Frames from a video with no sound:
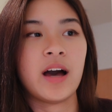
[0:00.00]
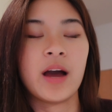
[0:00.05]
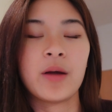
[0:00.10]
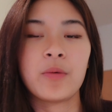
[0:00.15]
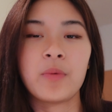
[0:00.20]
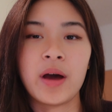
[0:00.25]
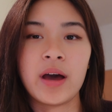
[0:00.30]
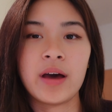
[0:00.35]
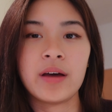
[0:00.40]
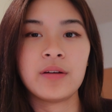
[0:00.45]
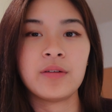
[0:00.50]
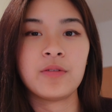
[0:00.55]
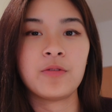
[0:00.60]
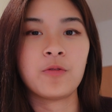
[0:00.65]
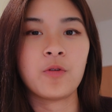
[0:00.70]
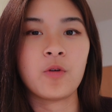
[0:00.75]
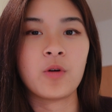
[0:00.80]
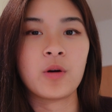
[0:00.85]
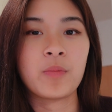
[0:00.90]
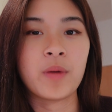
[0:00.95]
I ran
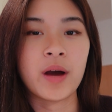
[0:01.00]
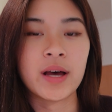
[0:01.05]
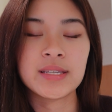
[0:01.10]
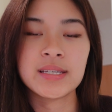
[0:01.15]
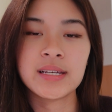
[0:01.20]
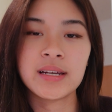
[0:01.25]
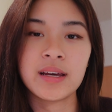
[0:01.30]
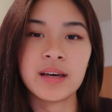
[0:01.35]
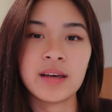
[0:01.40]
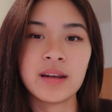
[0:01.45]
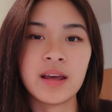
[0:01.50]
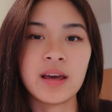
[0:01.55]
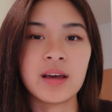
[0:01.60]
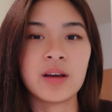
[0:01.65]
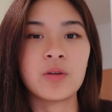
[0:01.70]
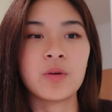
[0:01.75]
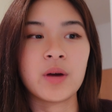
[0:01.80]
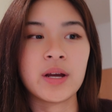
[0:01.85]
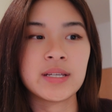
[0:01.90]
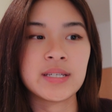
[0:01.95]
for president in
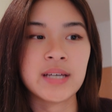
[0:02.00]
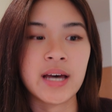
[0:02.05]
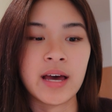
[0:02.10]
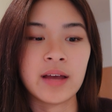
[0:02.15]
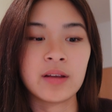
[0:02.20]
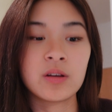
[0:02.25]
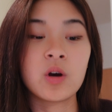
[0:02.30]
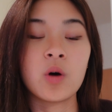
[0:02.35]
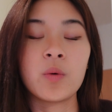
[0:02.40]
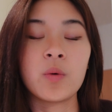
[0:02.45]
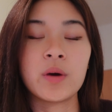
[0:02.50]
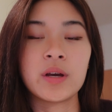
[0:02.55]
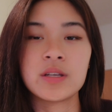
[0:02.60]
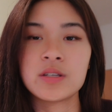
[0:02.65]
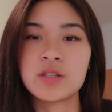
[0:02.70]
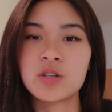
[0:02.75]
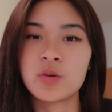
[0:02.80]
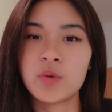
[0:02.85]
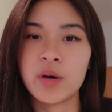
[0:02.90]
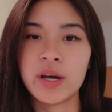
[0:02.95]
grade 10 going
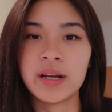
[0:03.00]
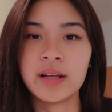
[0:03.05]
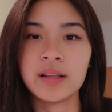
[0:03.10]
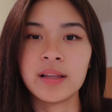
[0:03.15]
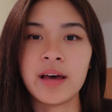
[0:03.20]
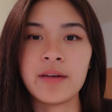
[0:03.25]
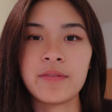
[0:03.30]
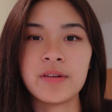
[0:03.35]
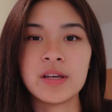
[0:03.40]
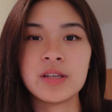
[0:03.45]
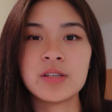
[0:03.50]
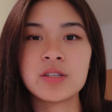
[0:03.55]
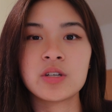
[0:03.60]
into grade 11.